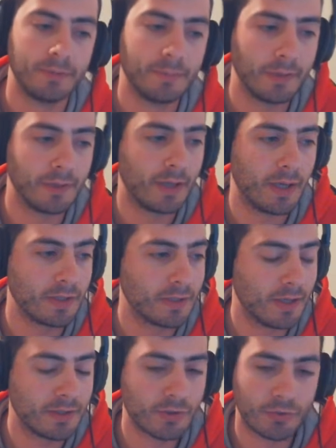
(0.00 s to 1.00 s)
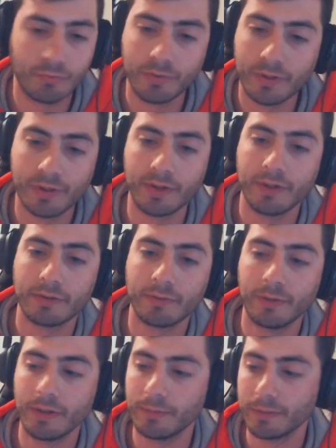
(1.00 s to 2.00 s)
but I just really like the
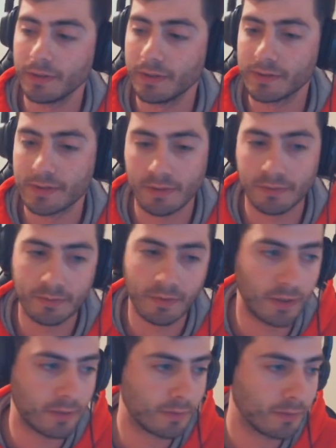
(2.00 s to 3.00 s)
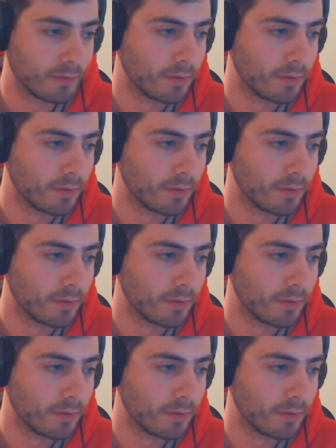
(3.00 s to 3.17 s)
way it plays. Like,